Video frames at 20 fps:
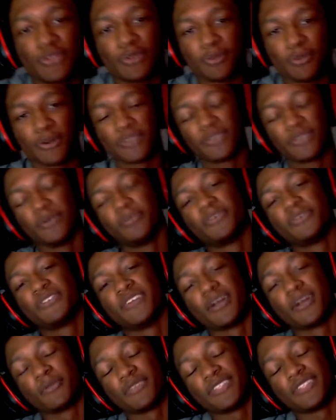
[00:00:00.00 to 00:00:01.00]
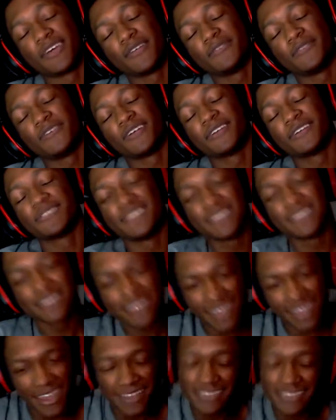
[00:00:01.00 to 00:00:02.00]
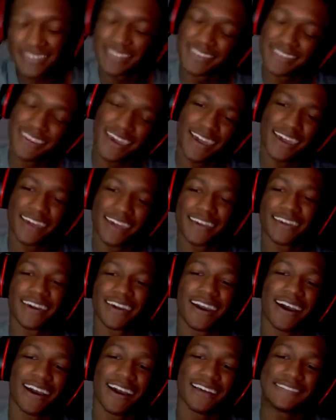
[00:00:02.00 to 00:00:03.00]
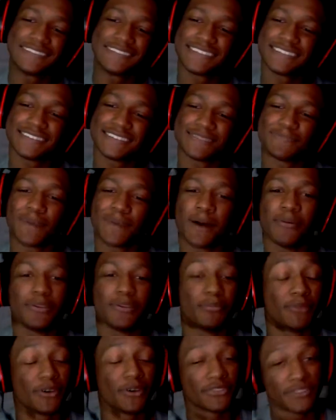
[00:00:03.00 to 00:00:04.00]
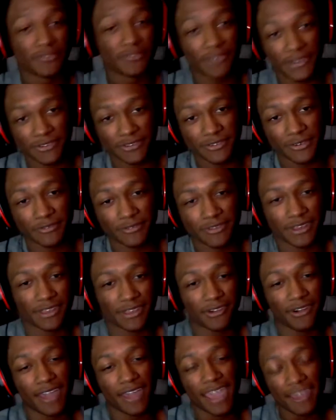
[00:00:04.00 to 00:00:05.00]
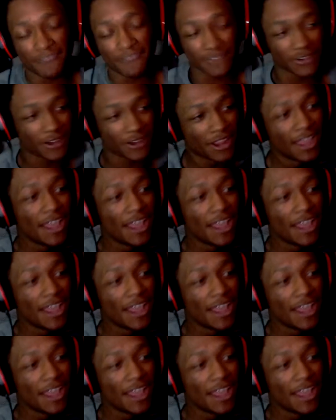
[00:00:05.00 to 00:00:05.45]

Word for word: boy Sleepy Snake with another video today. Today, guys, this is probably the most dysfunctional video ever.